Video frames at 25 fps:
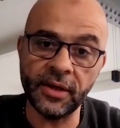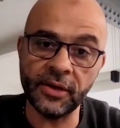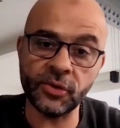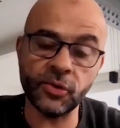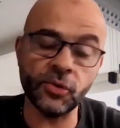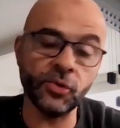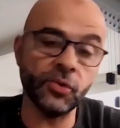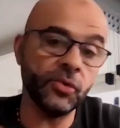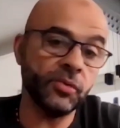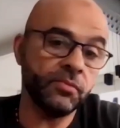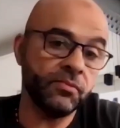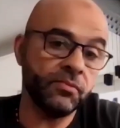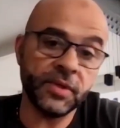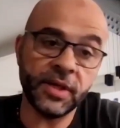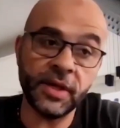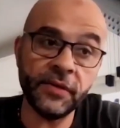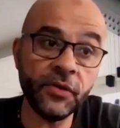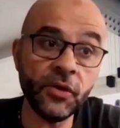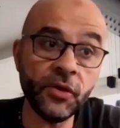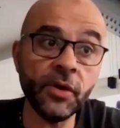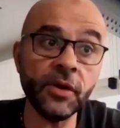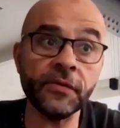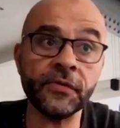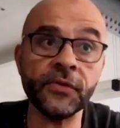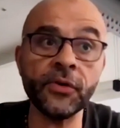To give
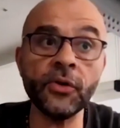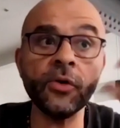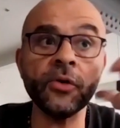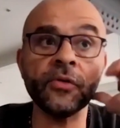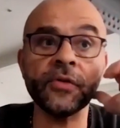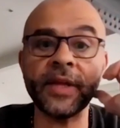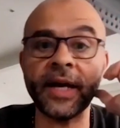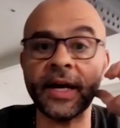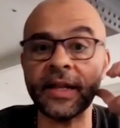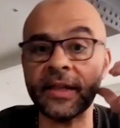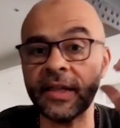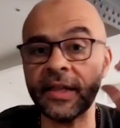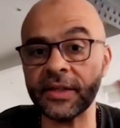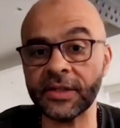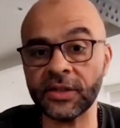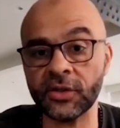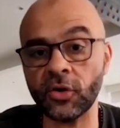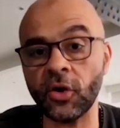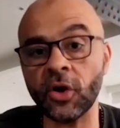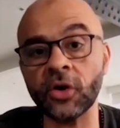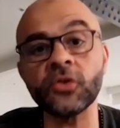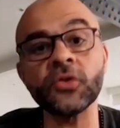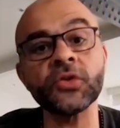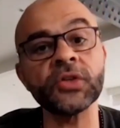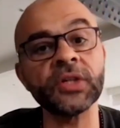you a view of that, let's
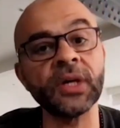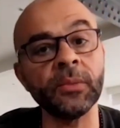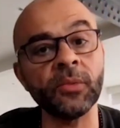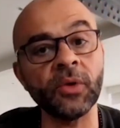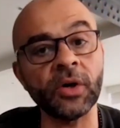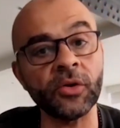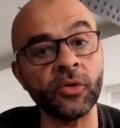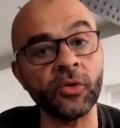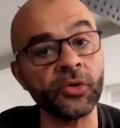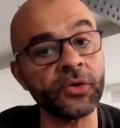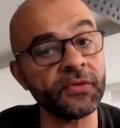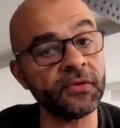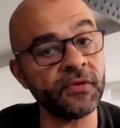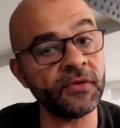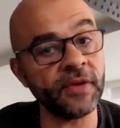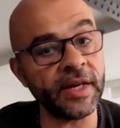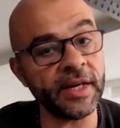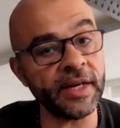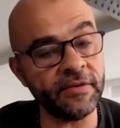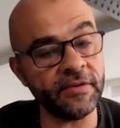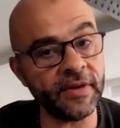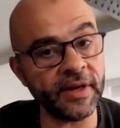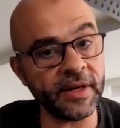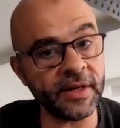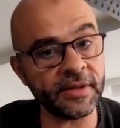talk to someone who's
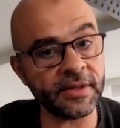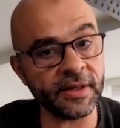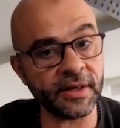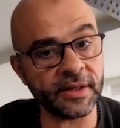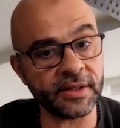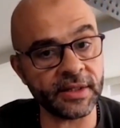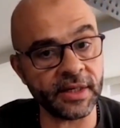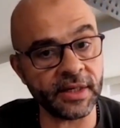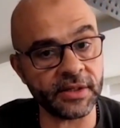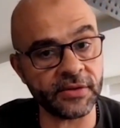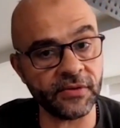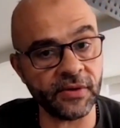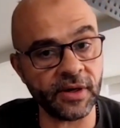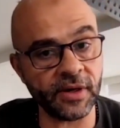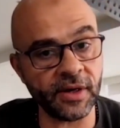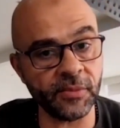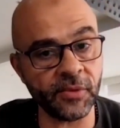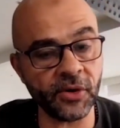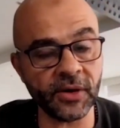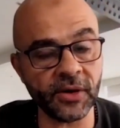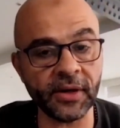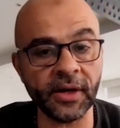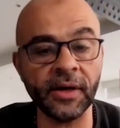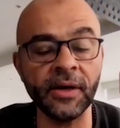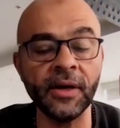very, very successful. I'm
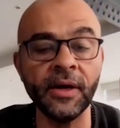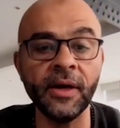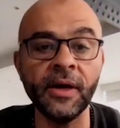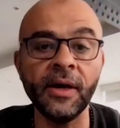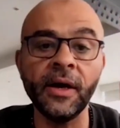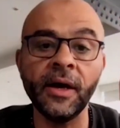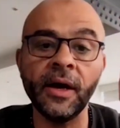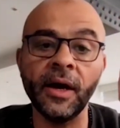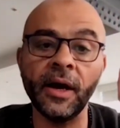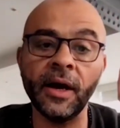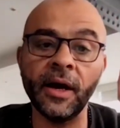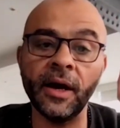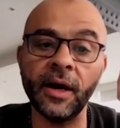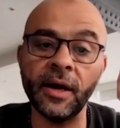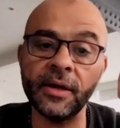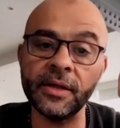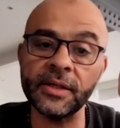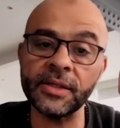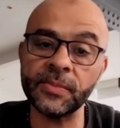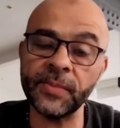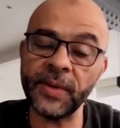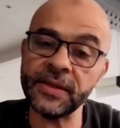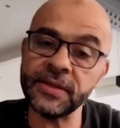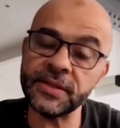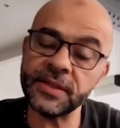going to
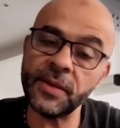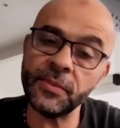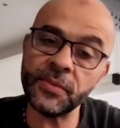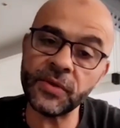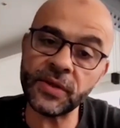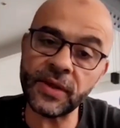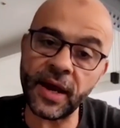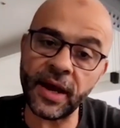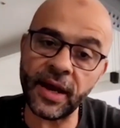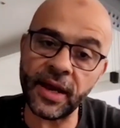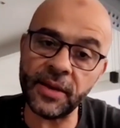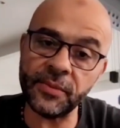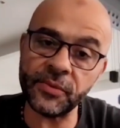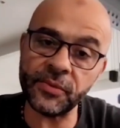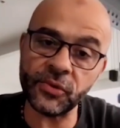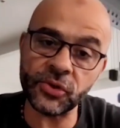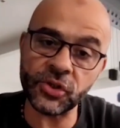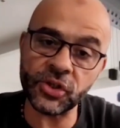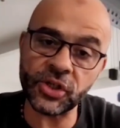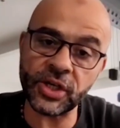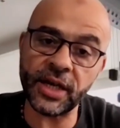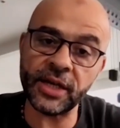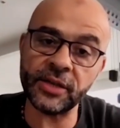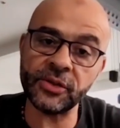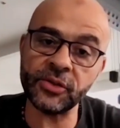spend some time to
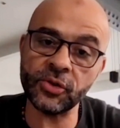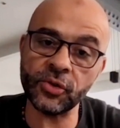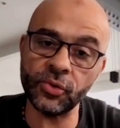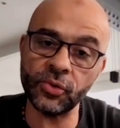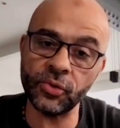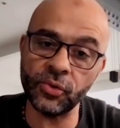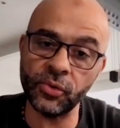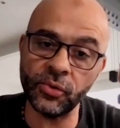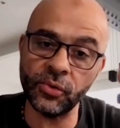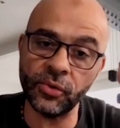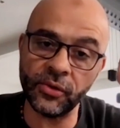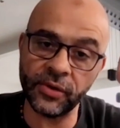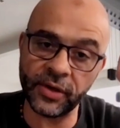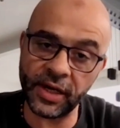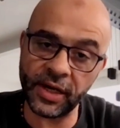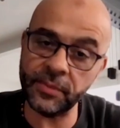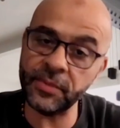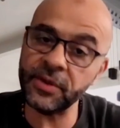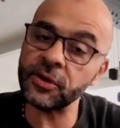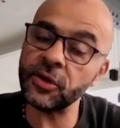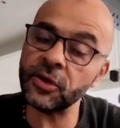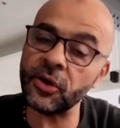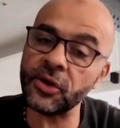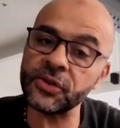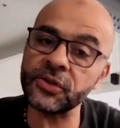chat to
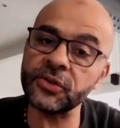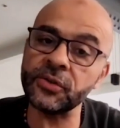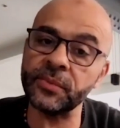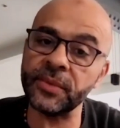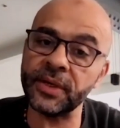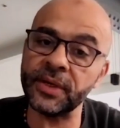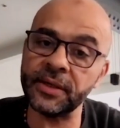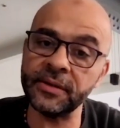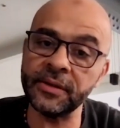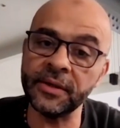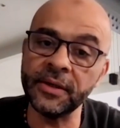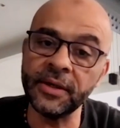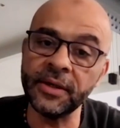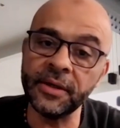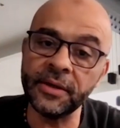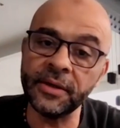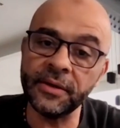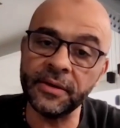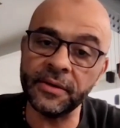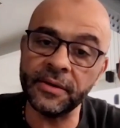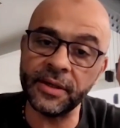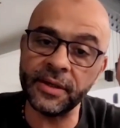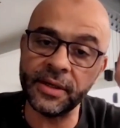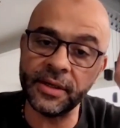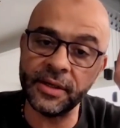Raymond Cloosterman,
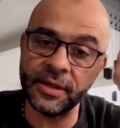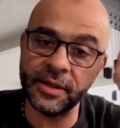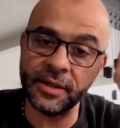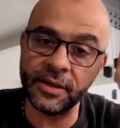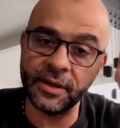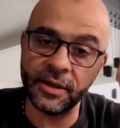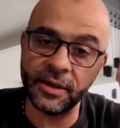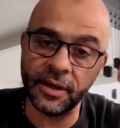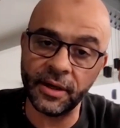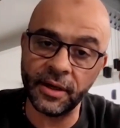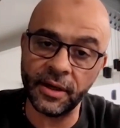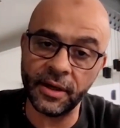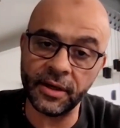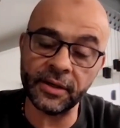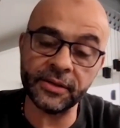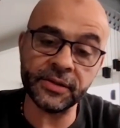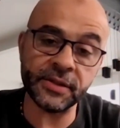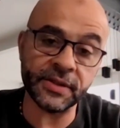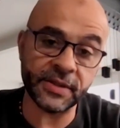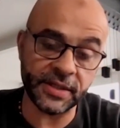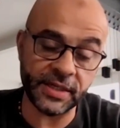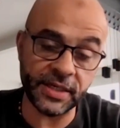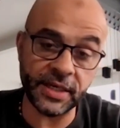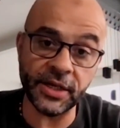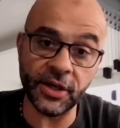the
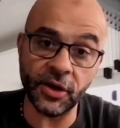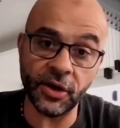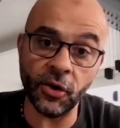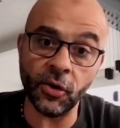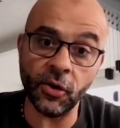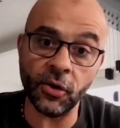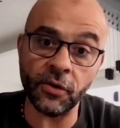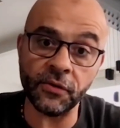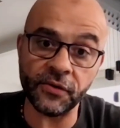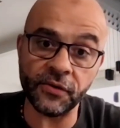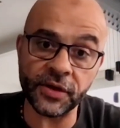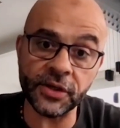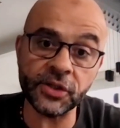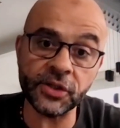CEO of